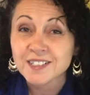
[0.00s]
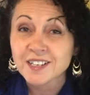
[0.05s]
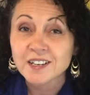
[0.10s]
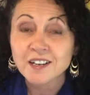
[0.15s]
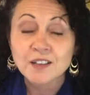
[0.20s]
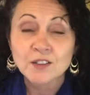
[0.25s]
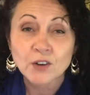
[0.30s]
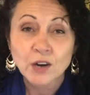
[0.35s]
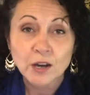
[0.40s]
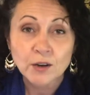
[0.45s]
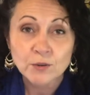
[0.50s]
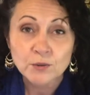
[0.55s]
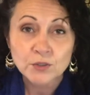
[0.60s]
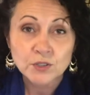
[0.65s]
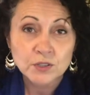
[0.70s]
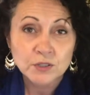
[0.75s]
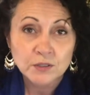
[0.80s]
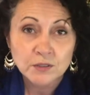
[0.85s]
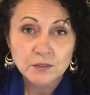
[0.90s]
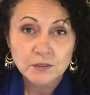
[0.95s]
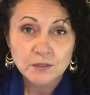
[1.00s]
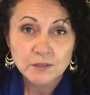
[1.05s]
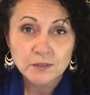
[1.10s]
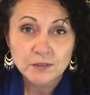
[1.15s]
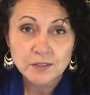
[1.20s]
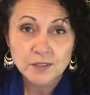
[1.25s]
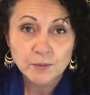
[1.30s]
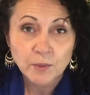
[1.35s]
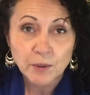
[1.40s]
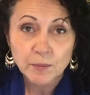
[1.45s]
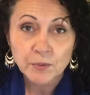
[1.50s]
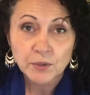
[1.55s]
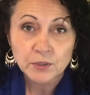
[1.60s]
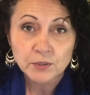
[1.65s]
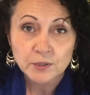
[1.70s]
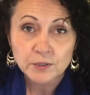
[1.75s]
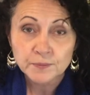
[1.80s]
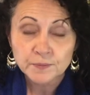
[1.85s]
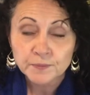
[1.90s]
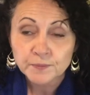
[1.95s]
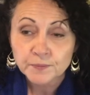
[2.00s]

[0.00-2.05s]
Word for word: another house to my builder.